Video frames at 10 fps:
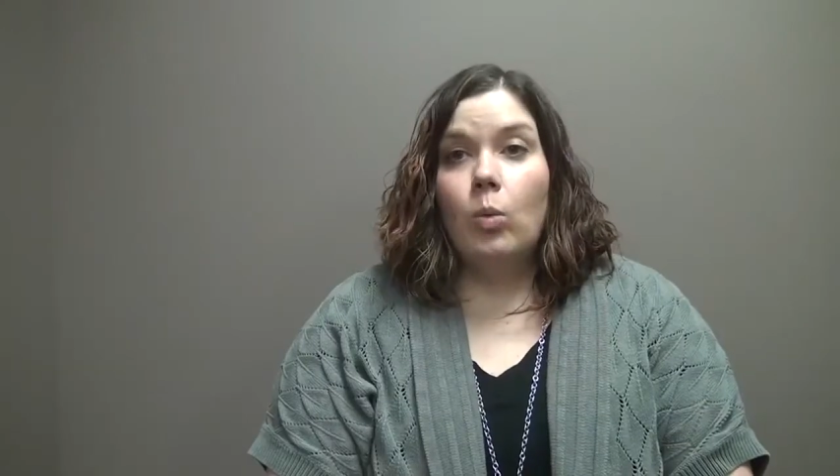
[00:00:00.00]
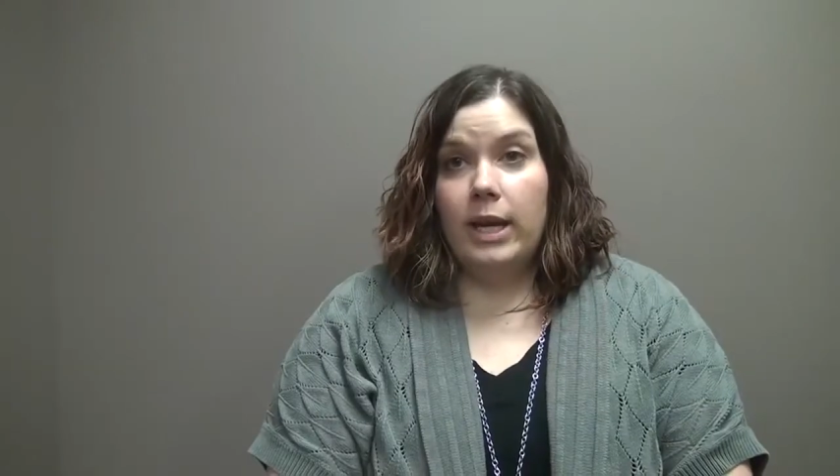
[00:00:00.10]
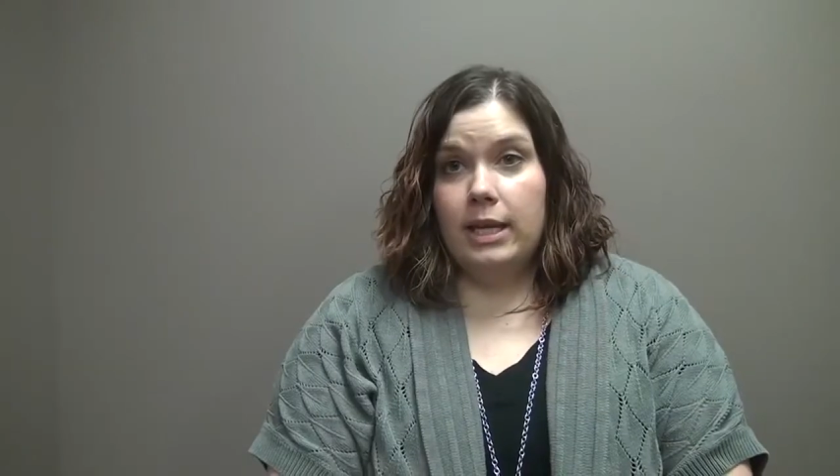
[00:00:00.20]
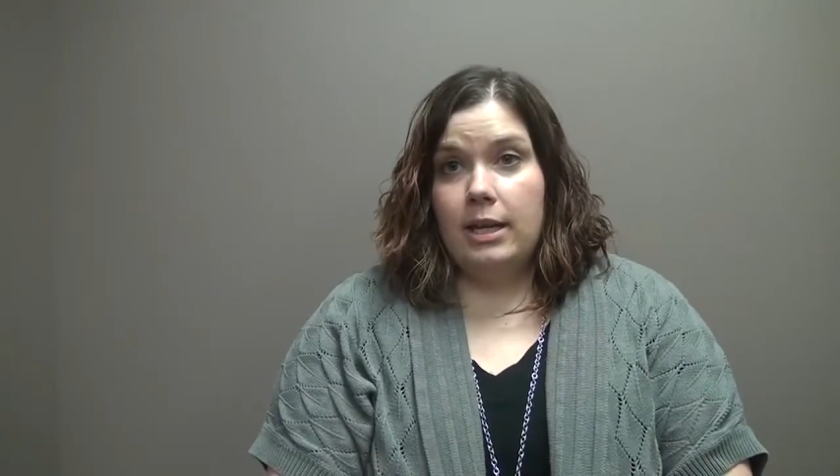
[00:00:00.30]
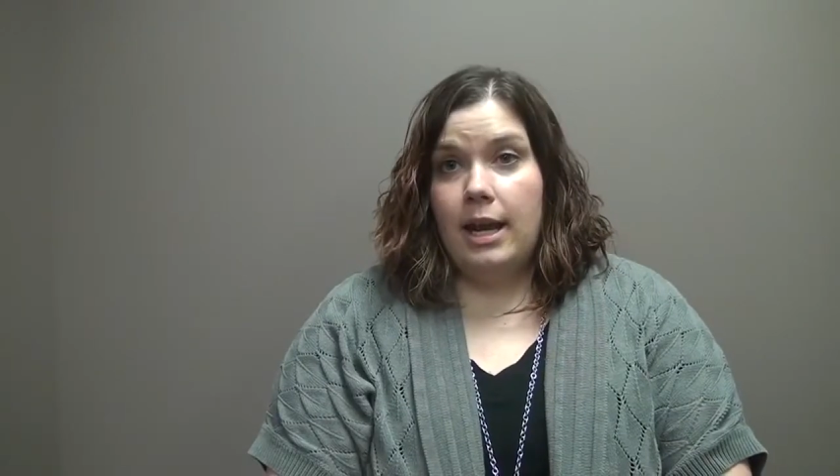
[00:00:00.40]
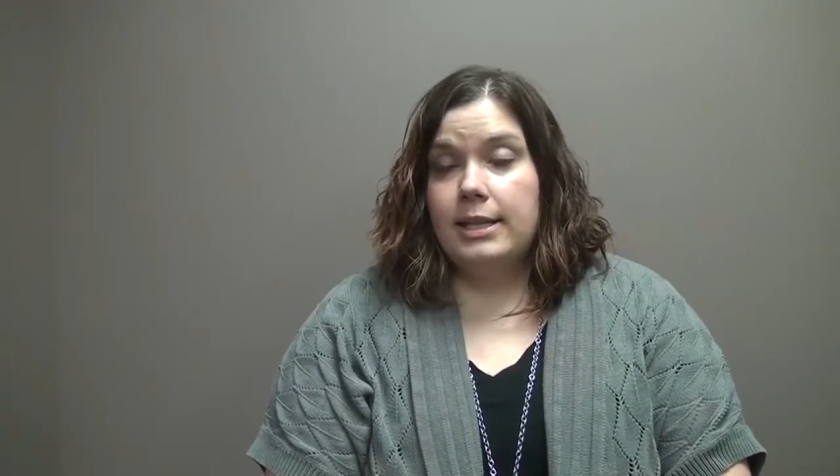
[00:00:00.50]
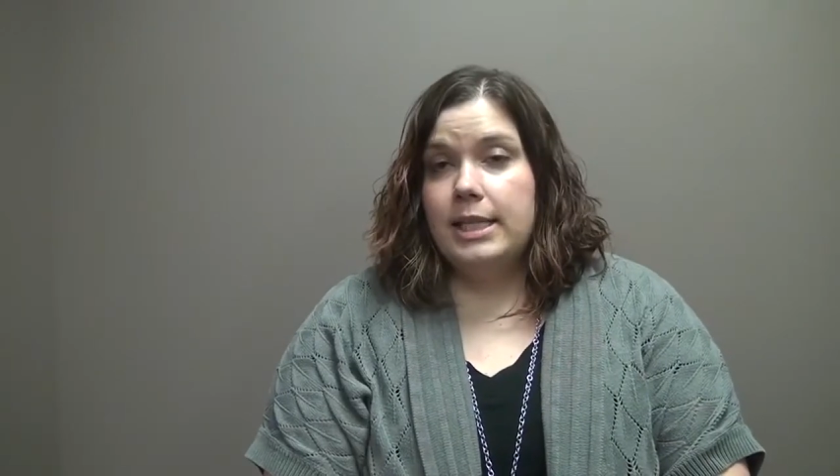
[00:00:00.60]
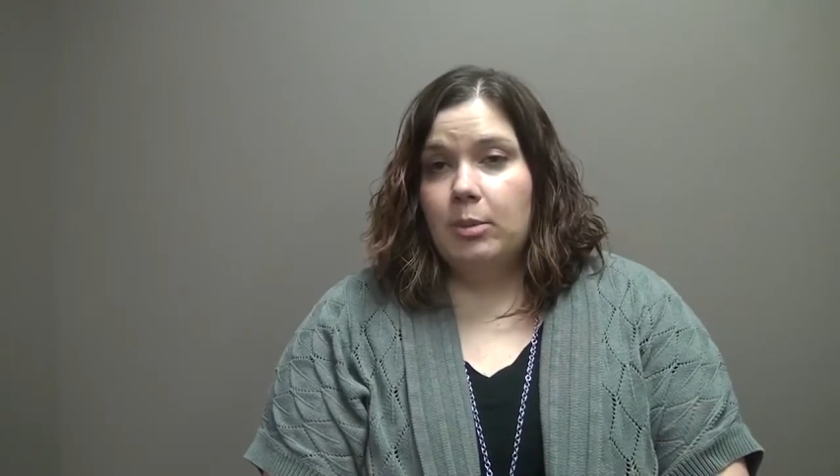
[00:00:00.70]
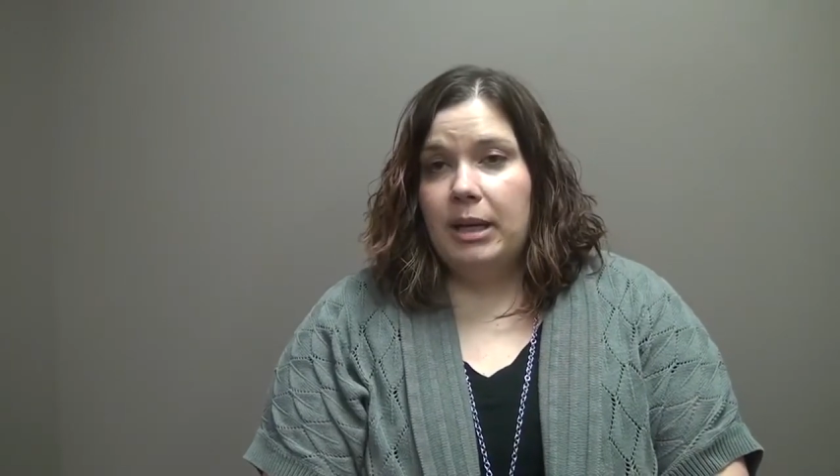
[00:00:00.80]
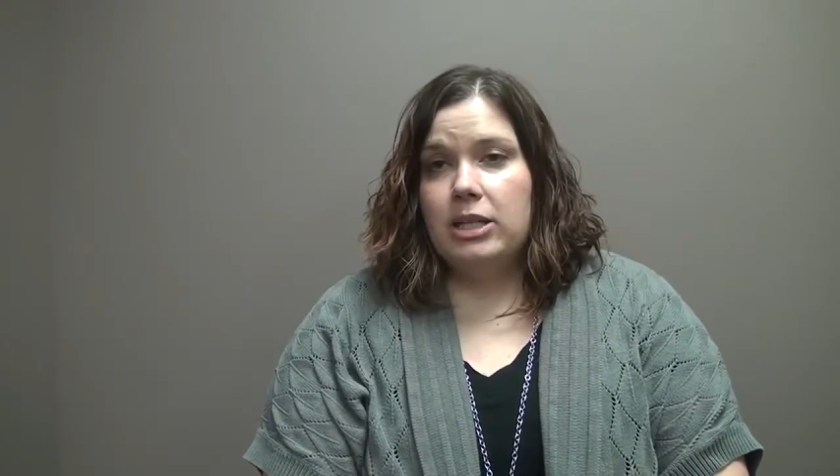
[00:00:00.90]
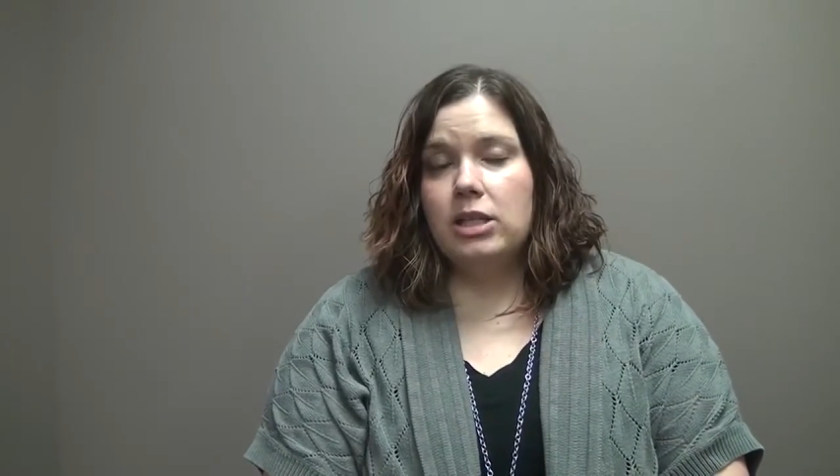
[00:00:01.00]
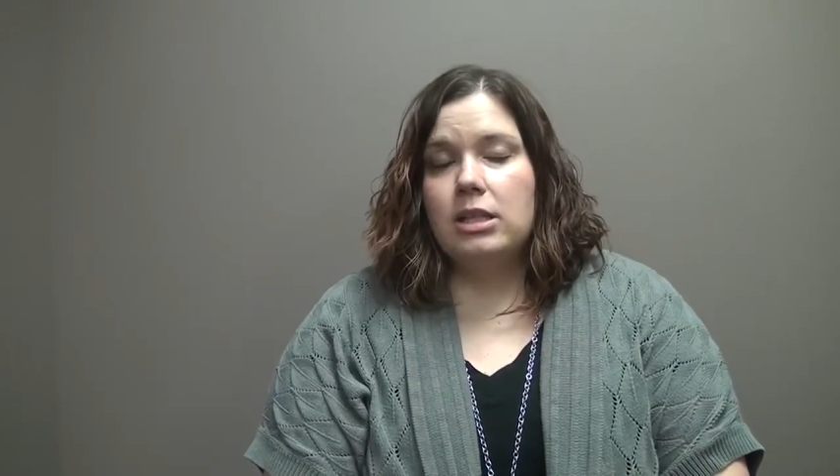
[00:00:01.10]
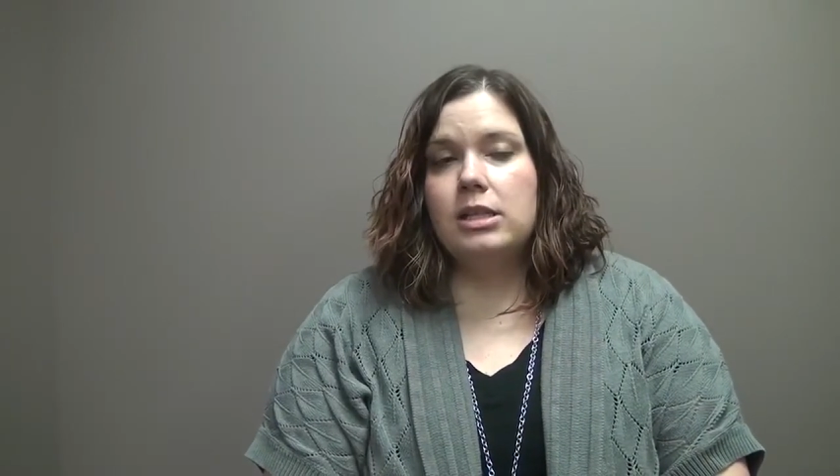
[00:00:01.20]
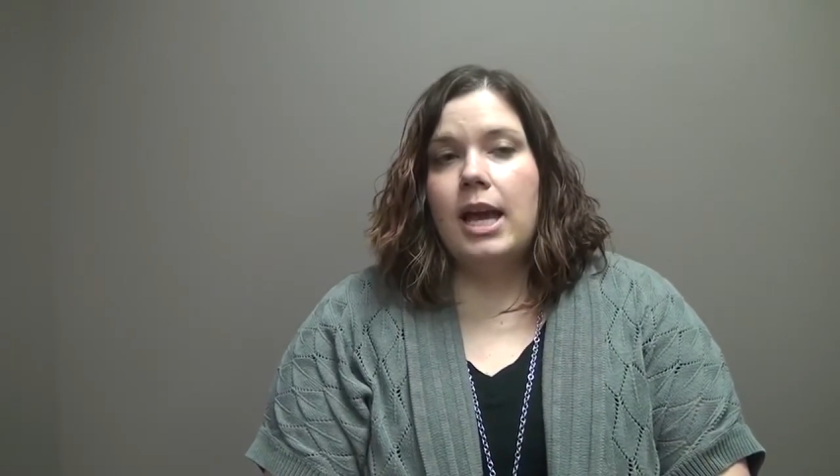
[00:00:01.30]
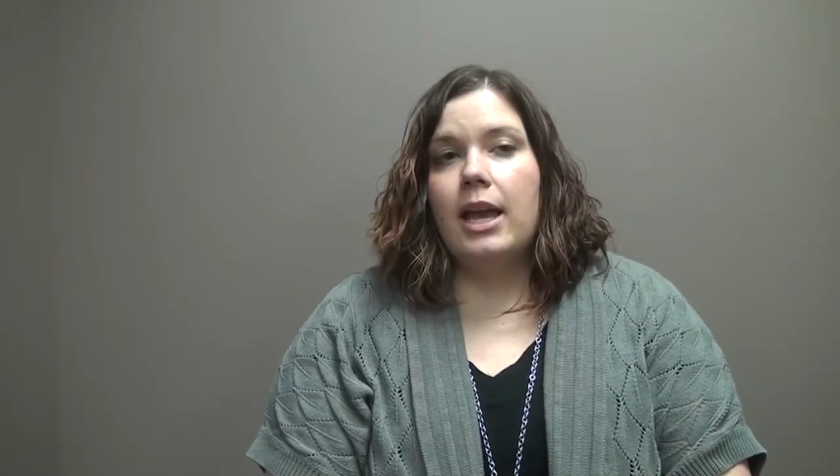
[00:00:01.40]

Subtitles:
When I see patients,